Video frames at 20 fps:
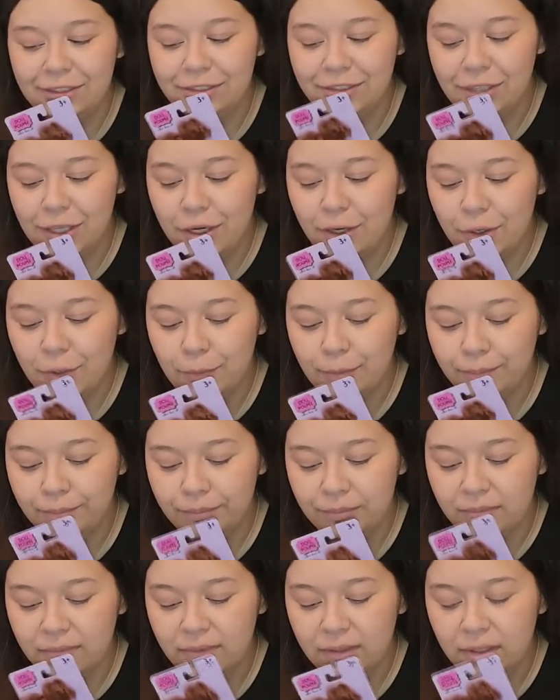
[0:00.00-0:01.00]
So
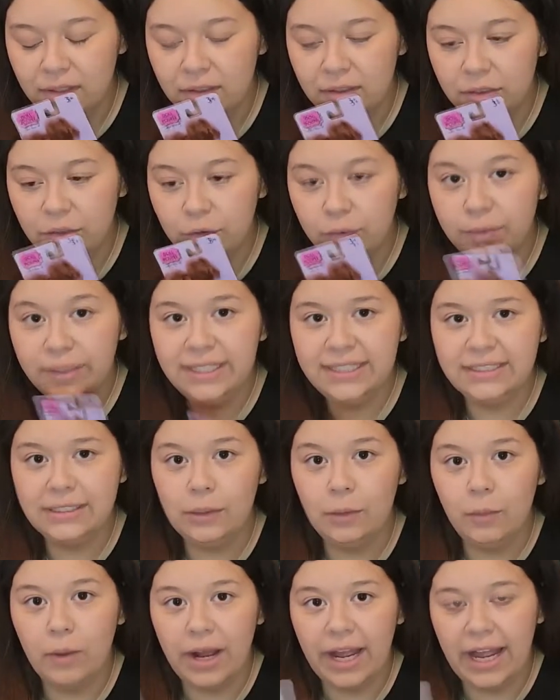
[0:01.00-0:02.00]
the
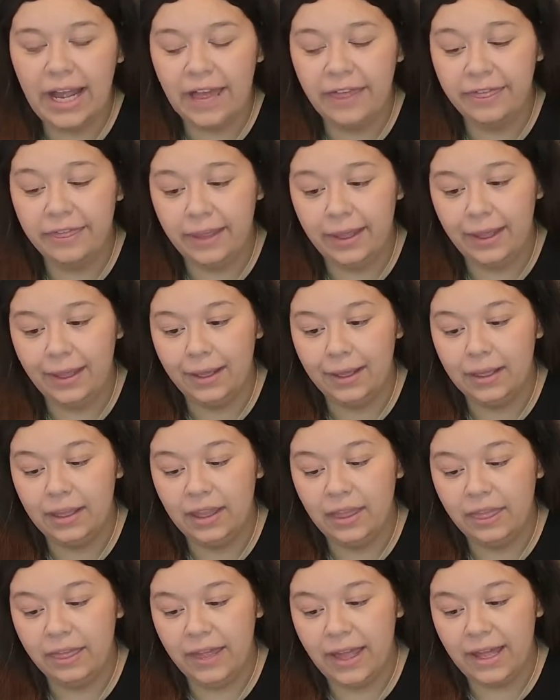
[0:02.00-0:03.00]
reason why I think
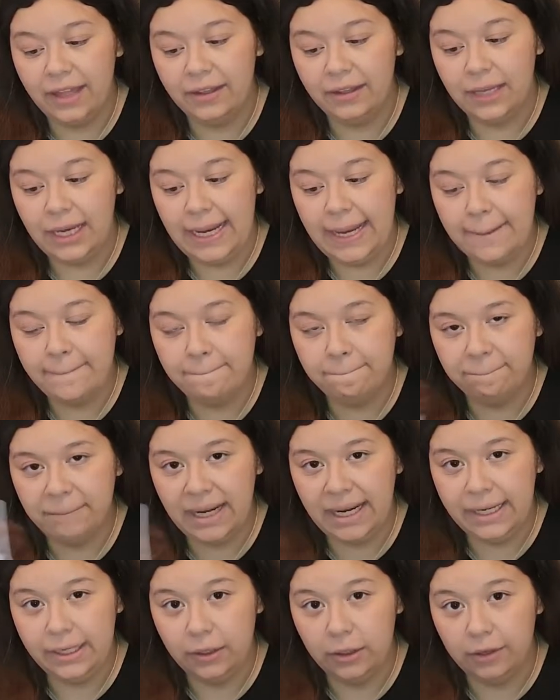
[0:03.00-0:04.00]
that it
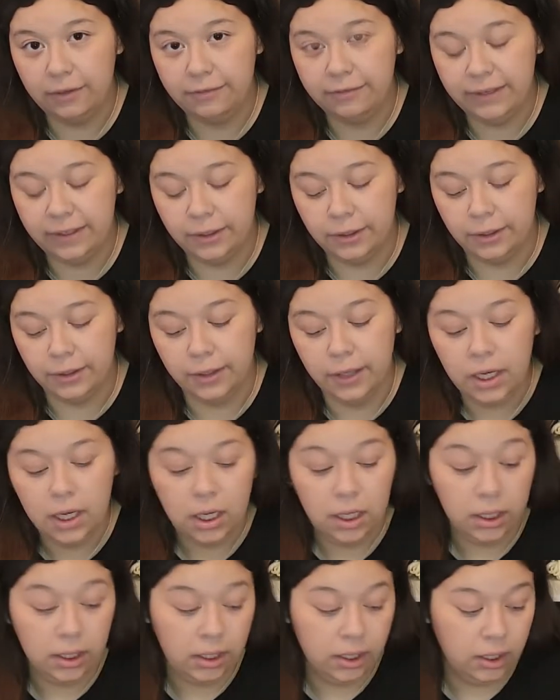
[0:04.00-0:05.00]
might not fit her,
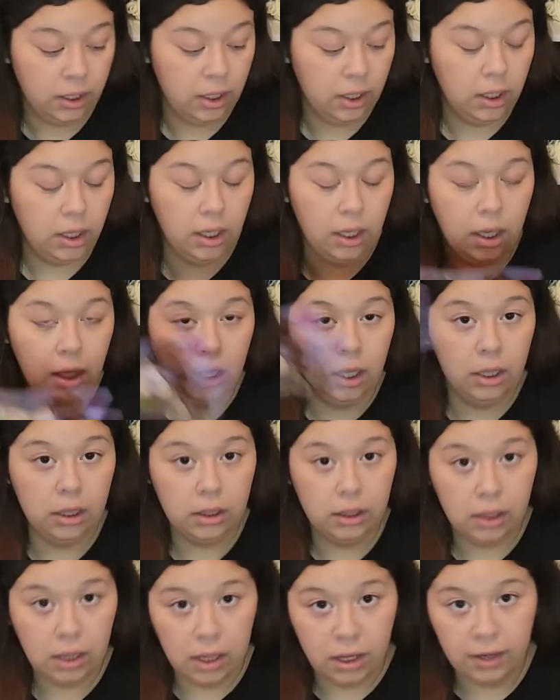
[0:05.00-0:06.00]

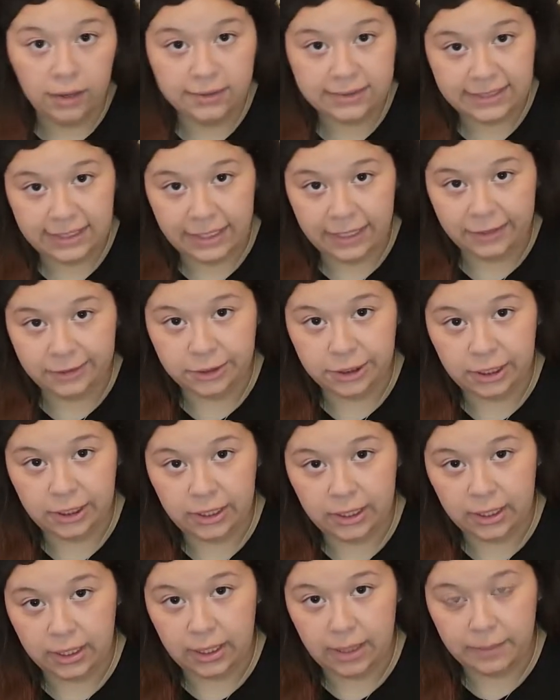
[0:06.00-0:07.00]
long tangent
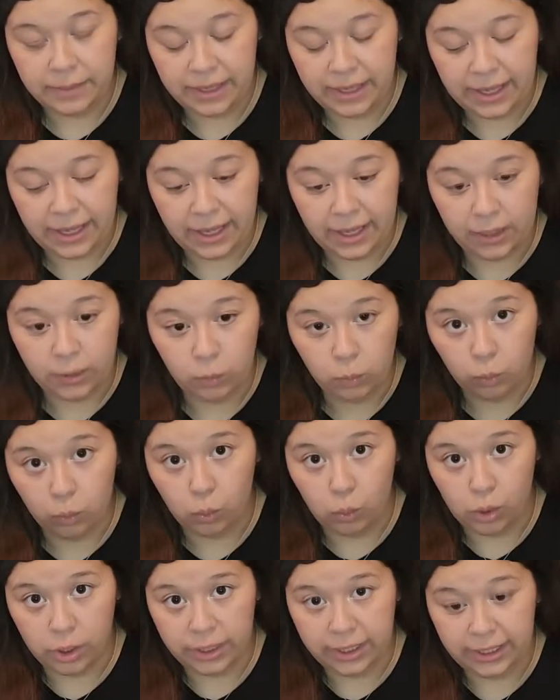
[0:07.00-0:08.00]
coming ahead,
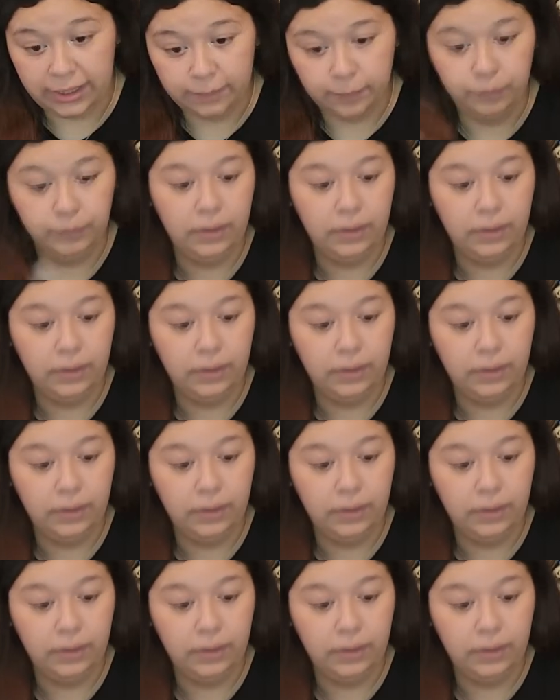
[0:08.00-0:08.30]
warning.